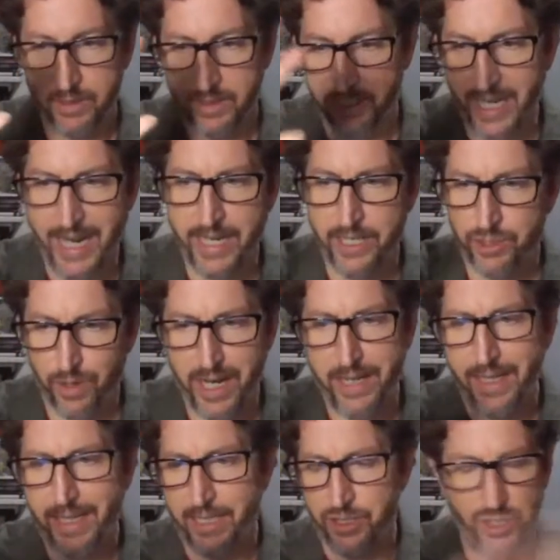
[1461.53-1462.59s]
the, the sky is
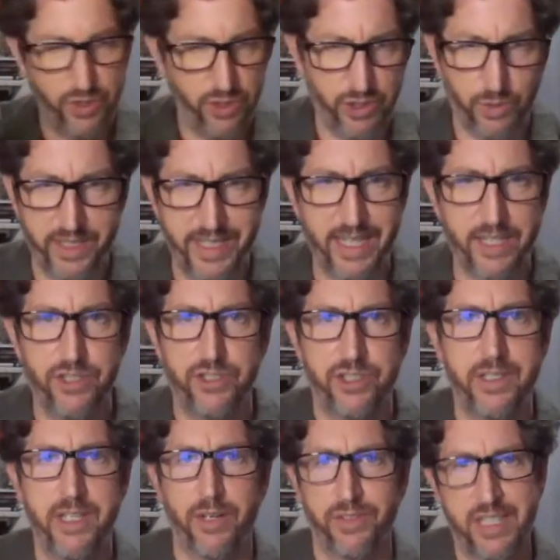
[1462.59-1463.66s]
gray, like it's tuned to a
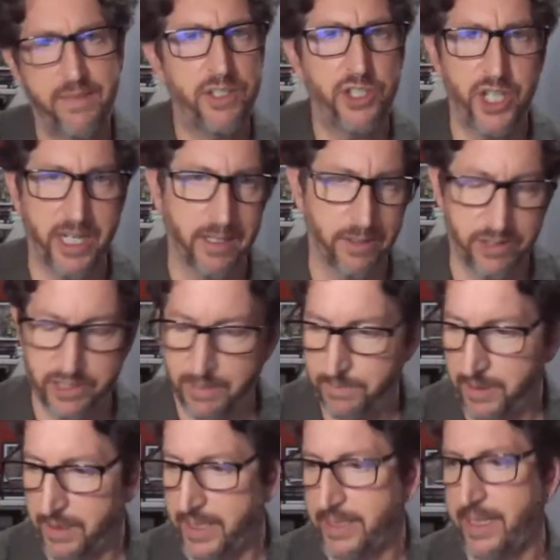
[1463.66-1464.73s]
dead, you know, TV channel or
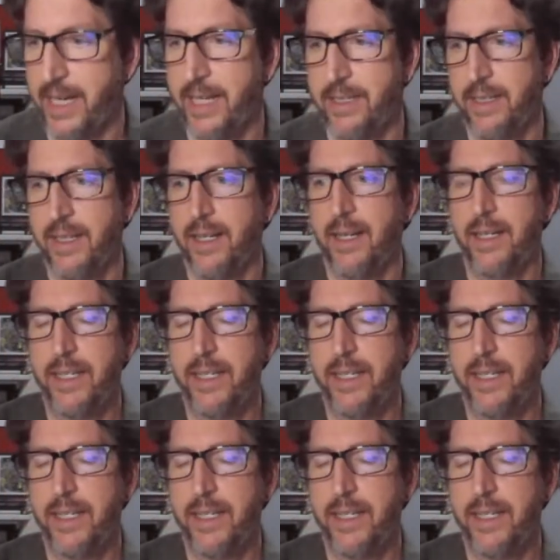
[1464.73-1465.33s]
something like that.